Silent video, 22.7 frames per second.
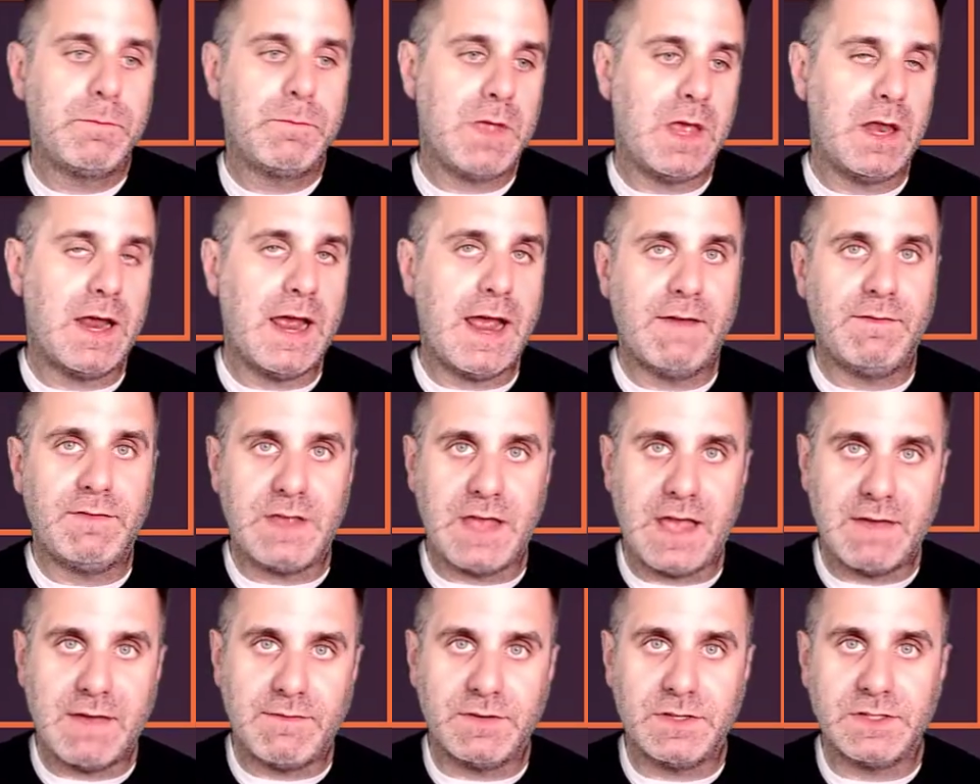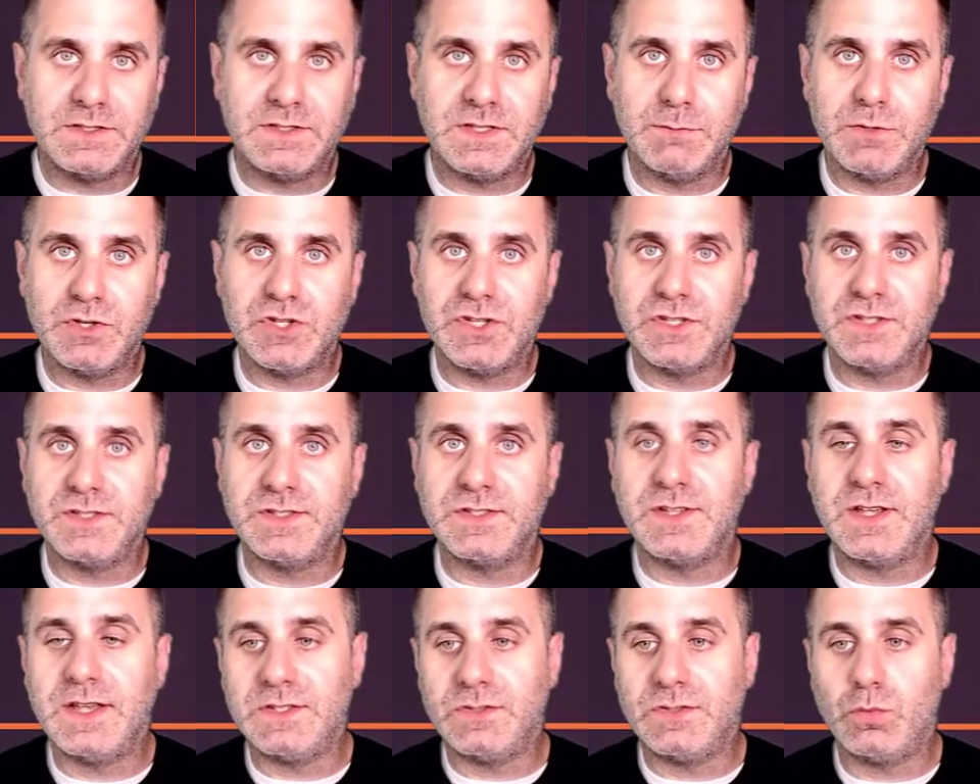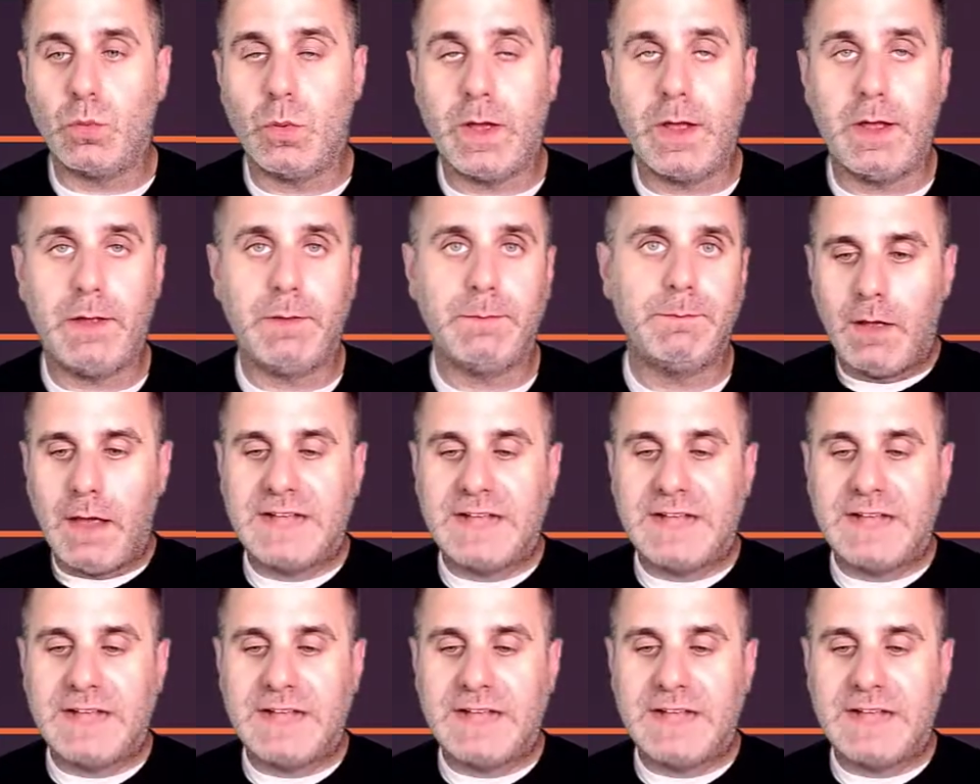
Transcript: And I have the evidence images as well.